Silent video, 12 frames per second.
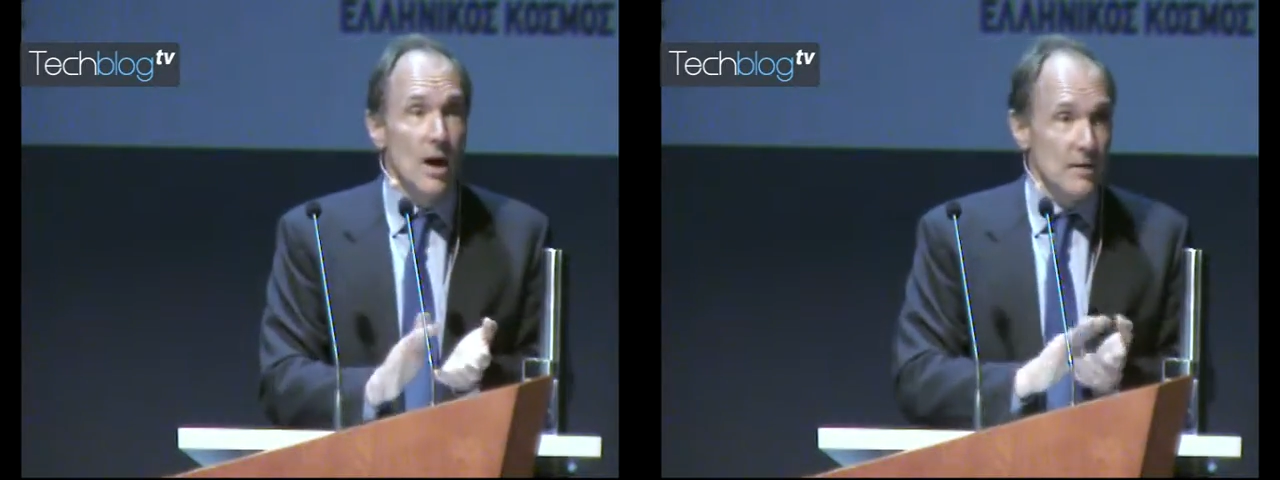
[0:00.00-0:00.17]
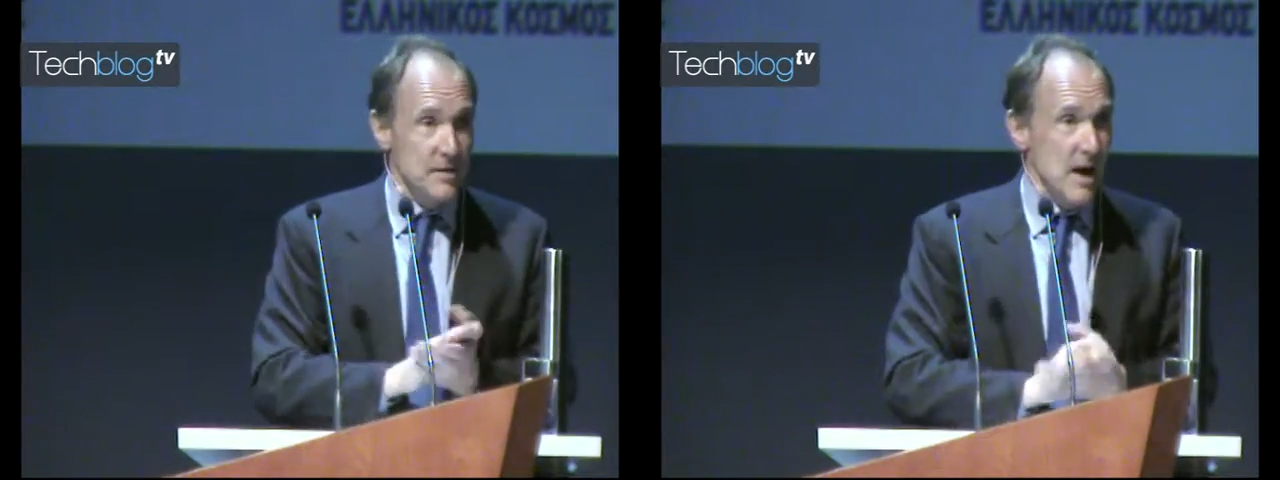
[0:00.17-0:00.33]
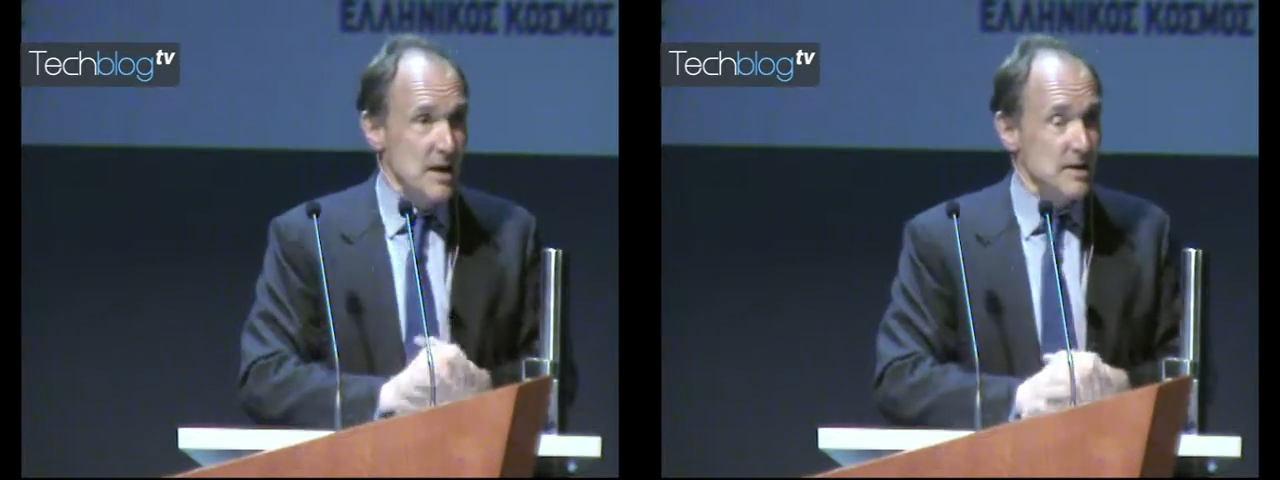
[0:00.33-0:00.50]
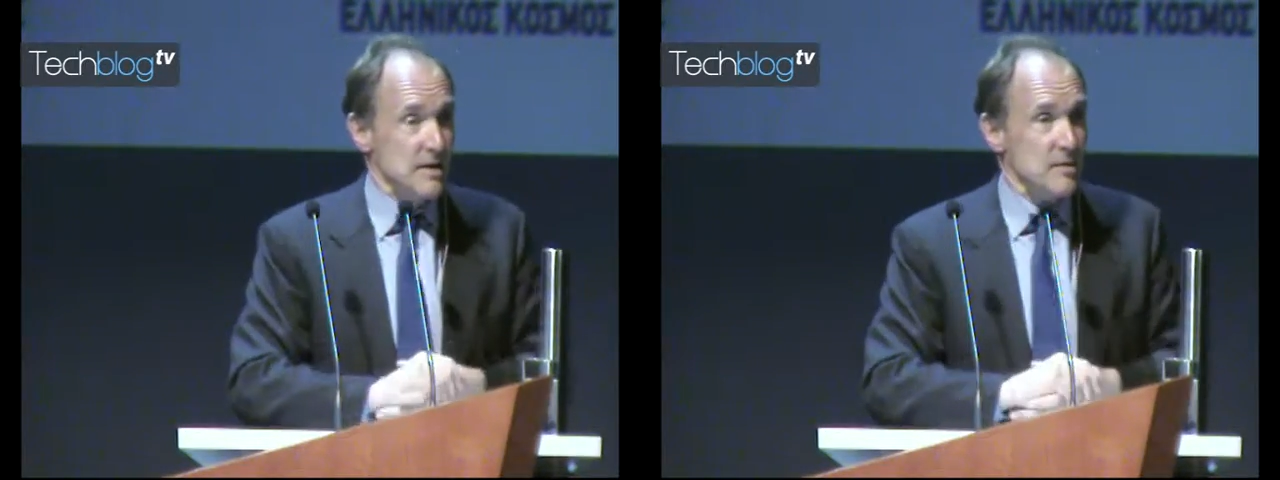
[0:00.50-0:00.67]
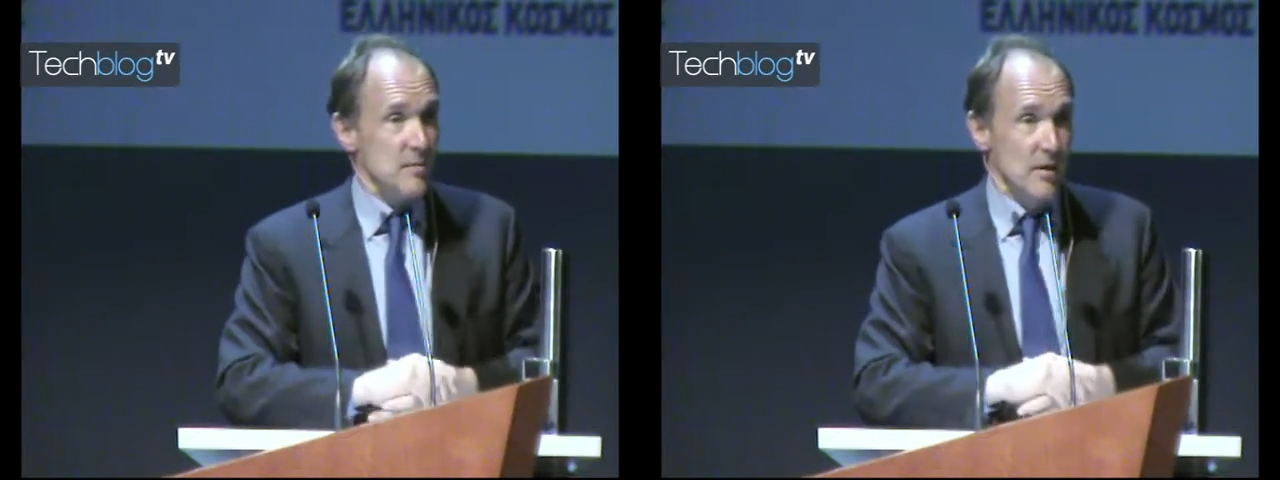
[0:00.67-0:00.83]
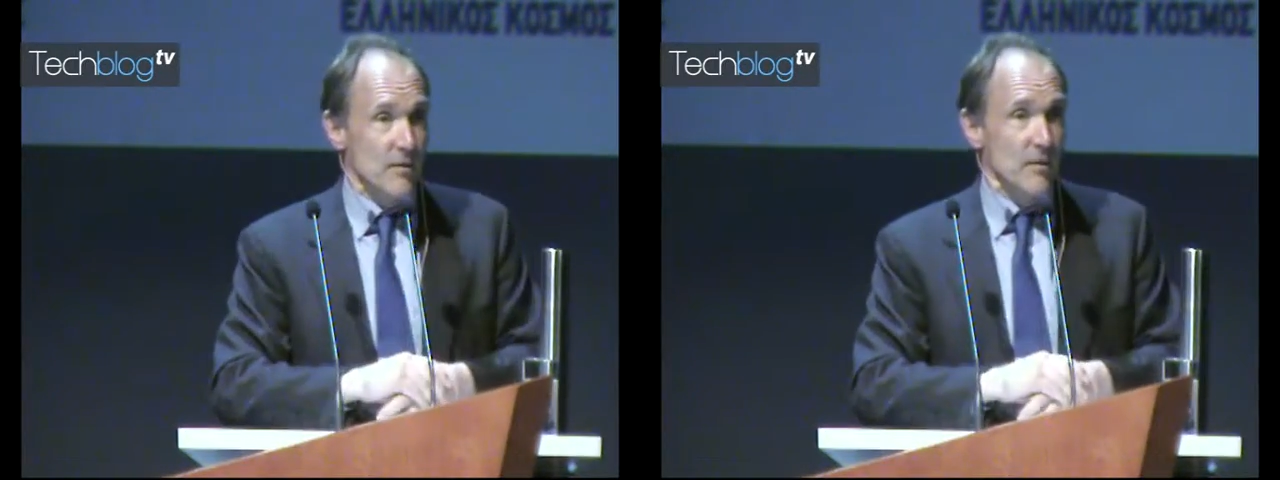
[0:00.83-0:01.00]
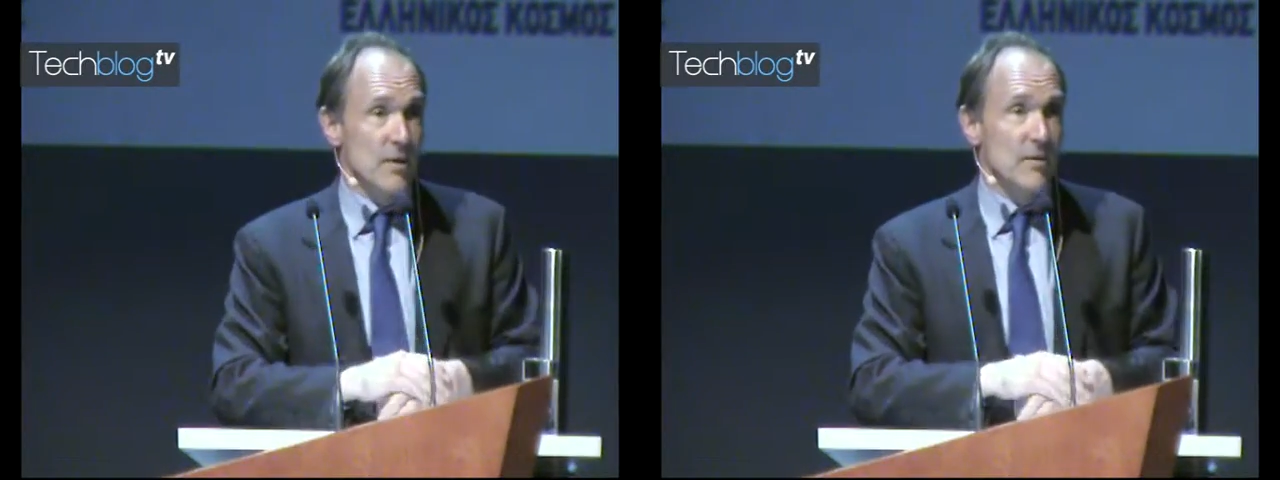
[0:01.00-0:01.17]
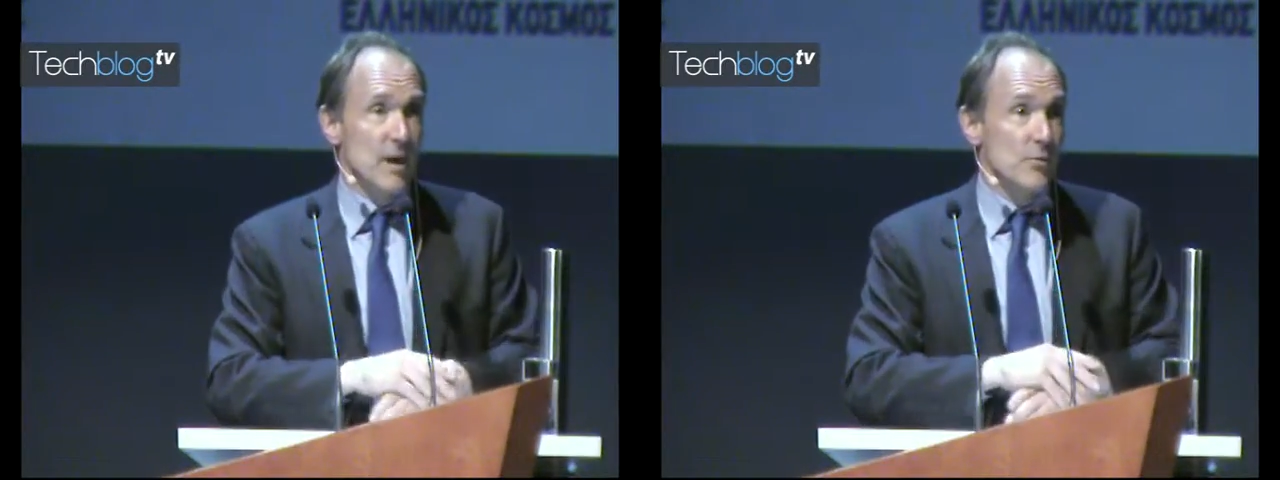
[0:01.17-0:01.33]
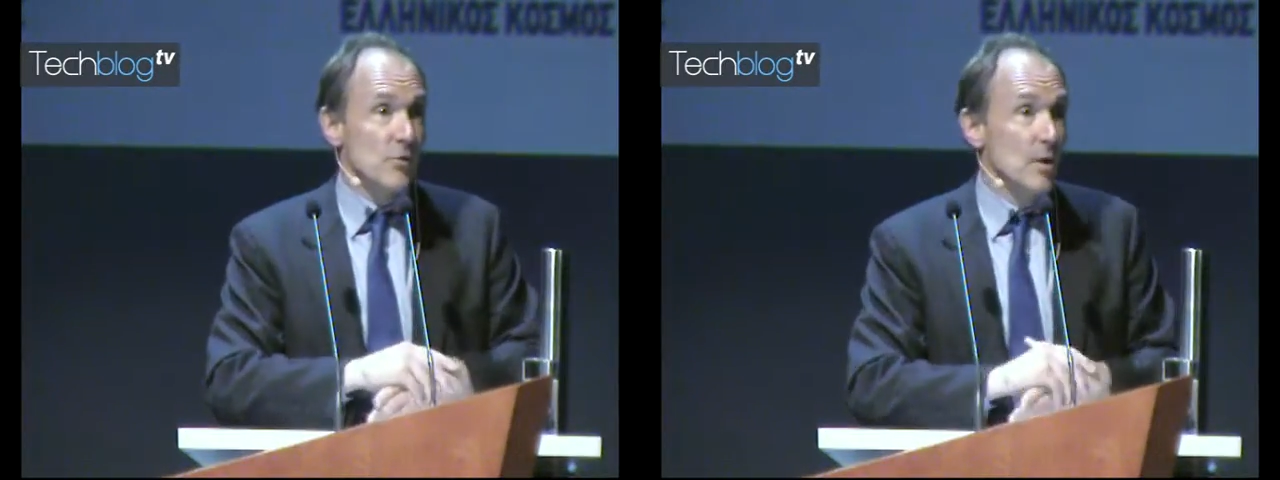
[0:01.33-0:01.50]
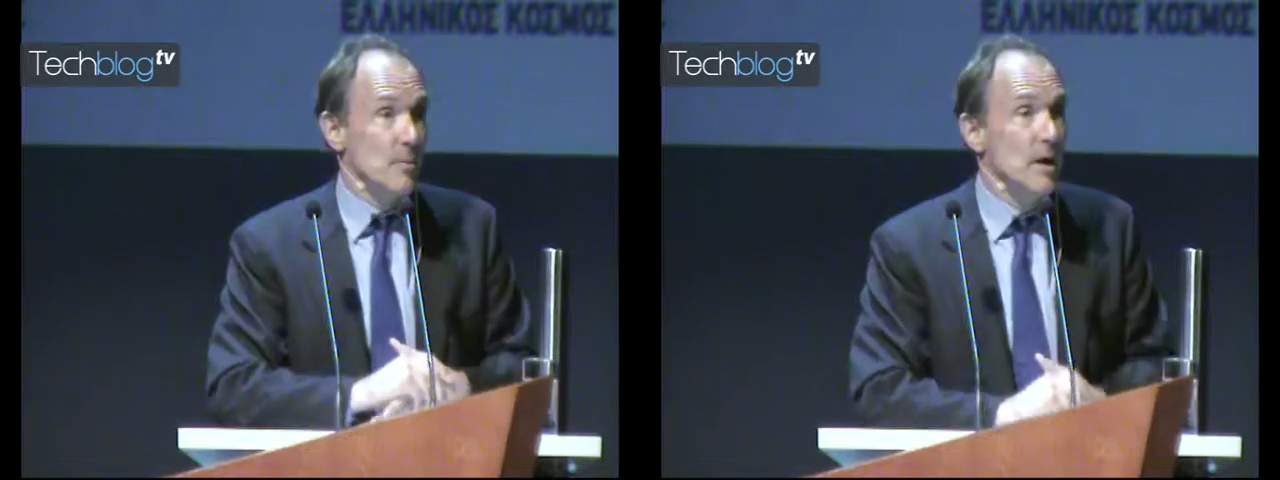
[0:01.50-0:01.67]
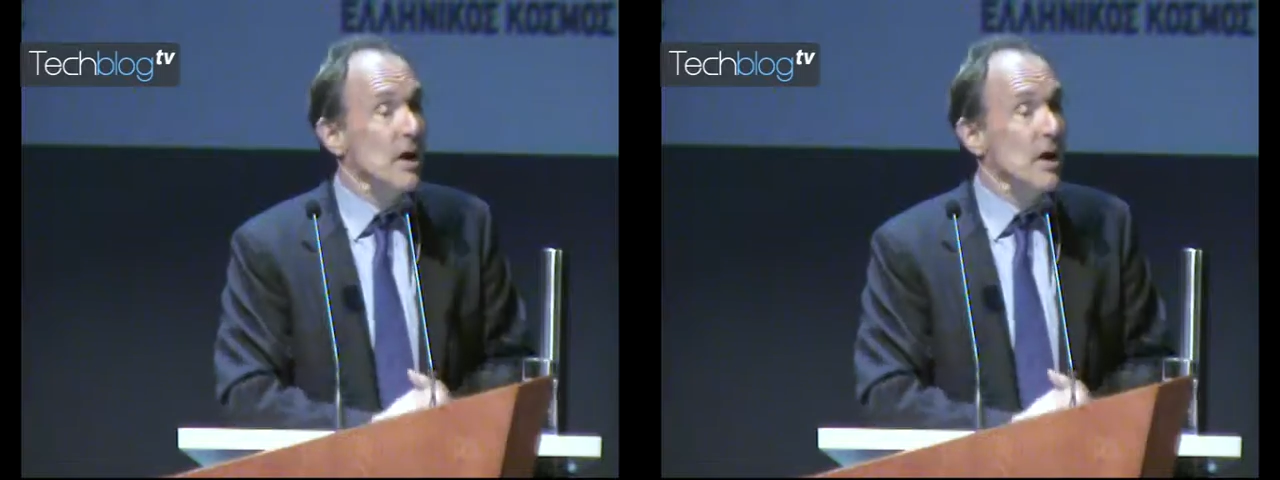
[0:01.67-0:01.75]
of scientists, wherever they've come from,